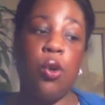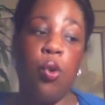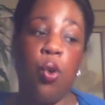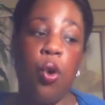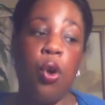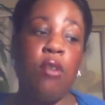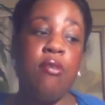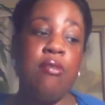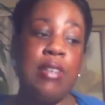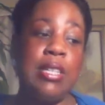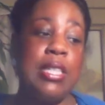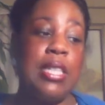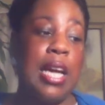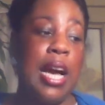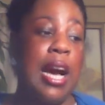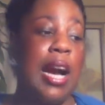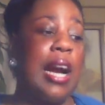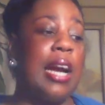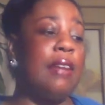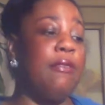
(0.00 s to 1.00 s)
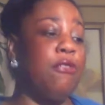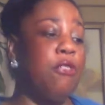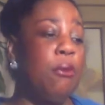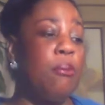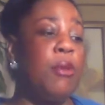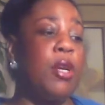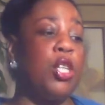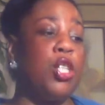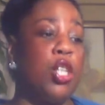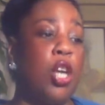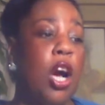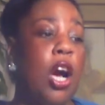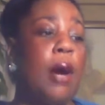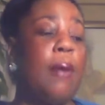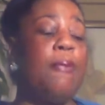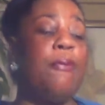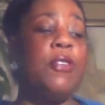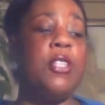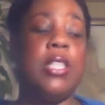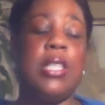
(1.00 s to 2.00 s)
or resign from your
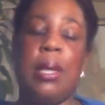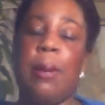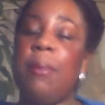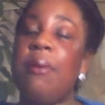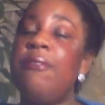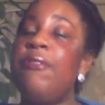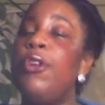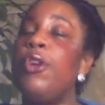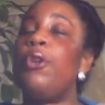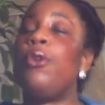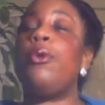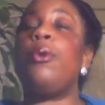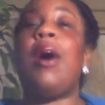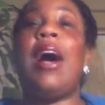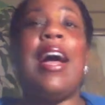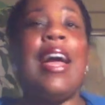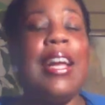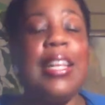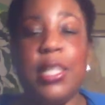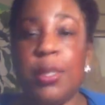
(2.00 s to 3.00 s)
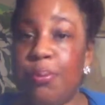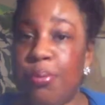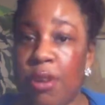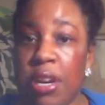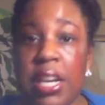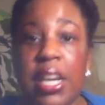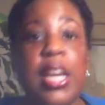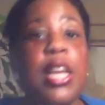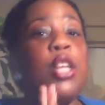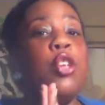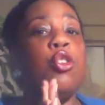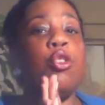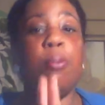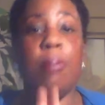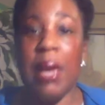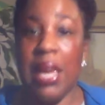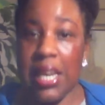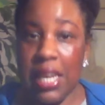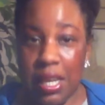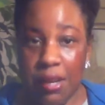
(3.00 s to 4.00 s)
job. For some of you, I hate to break it, you
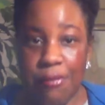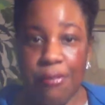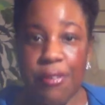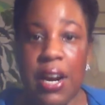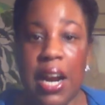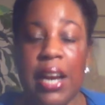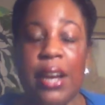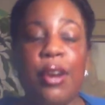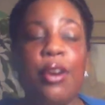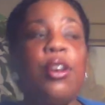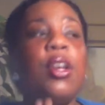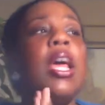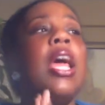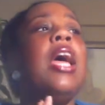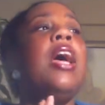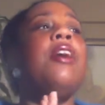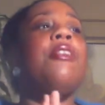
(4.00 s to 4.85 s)
may get fired.